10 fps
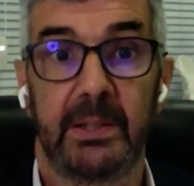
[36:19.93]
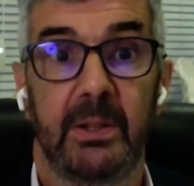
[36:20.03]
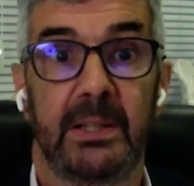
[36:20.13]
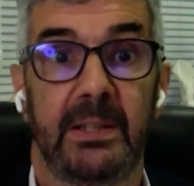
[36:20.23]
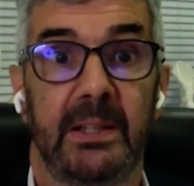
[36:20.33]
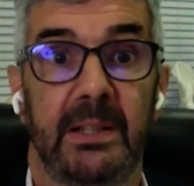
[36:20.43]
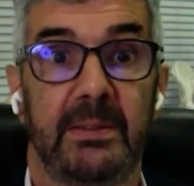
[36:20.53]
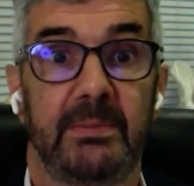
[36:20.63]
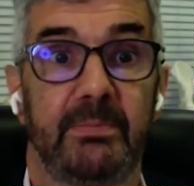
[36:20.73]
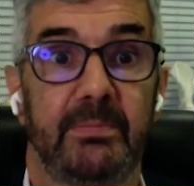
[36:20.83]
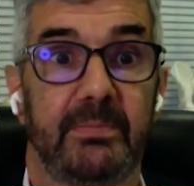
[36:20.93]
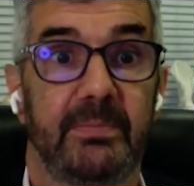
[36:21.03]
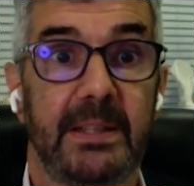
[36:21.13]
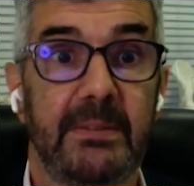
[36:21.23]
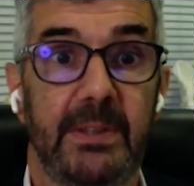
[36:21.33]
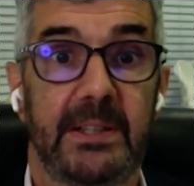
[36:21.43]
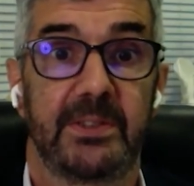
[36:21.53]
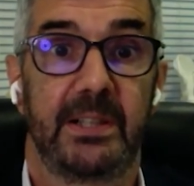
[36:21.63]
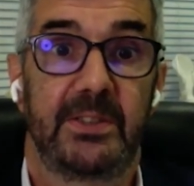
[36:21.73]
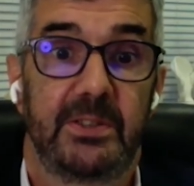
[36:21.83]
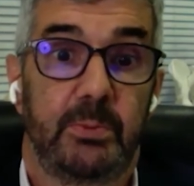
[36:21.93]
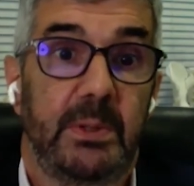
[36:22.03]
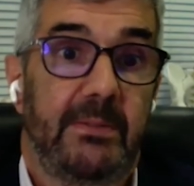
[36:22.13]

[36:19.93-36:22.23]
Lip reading: you know, I give vaccinations.